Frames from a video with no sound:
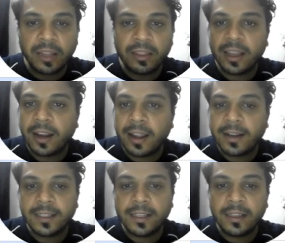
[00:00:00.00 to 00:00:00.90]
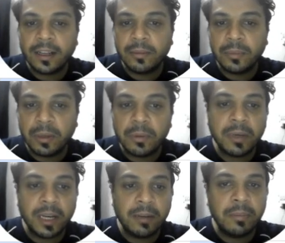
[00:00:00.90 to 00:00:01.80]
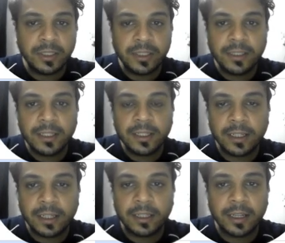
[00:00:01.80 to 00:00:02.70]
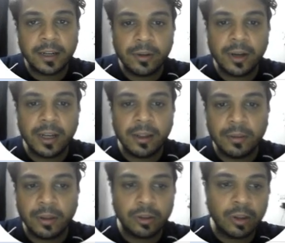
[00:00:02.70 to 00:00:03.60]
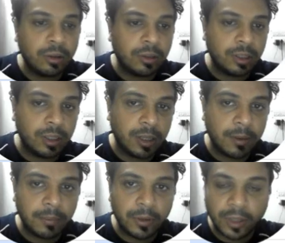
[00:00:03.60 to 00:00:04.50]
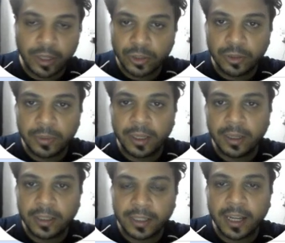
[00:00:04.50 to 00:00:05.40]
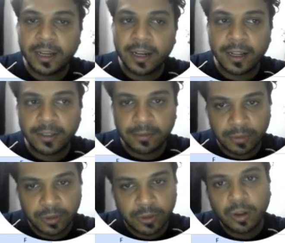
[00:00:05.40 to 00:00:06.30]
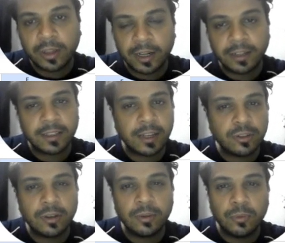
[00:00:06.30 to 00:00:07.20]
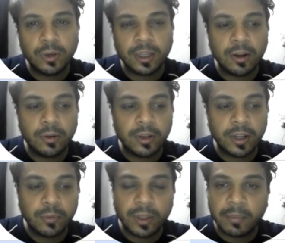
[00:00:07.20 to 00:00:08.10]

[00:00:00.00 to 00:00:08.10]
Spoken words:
And there I had seen that the minimum daily budget that I really thought that should be assigned, and I saw that it's actually working out that way.